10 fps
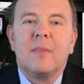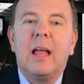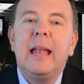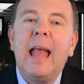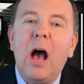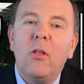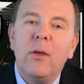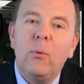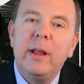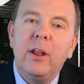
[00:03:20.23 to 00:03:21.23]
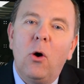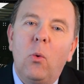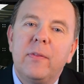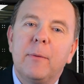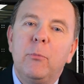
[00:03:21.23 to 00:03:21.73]
Now that we know
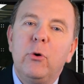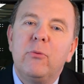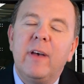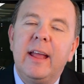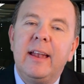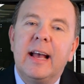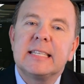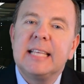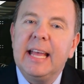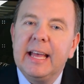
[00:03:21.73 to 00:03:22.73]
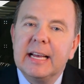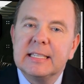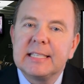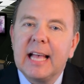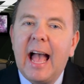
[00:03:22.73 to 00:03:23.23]
what the MOVE index
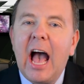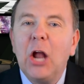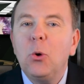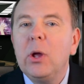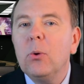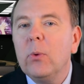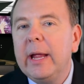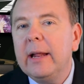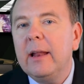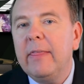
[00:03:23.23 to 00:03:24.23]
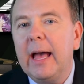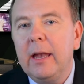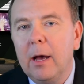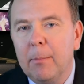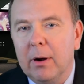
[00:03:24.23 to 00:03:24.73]
is, how do we read into that
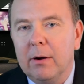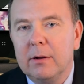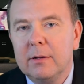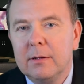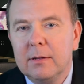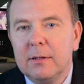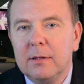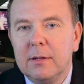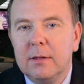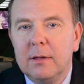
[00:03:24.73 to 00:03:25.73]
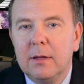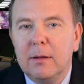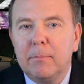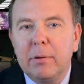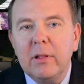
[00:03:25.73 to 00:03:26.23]
number?
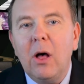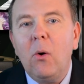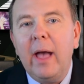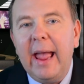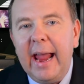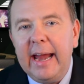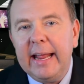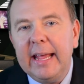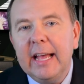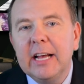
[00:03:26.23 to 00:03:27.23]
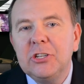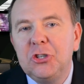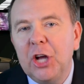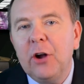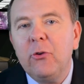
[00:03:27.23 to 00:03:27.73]
Below 80
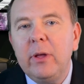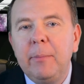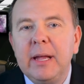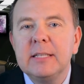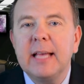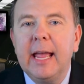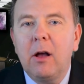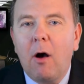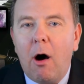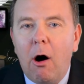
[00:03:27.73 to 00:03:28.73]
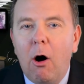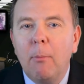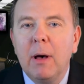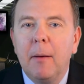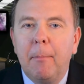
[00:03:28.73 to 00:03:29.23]
generally means a
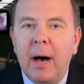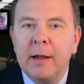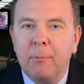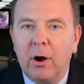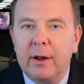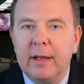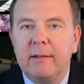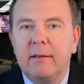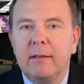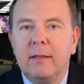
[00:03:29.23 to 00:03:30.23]
calm bond market.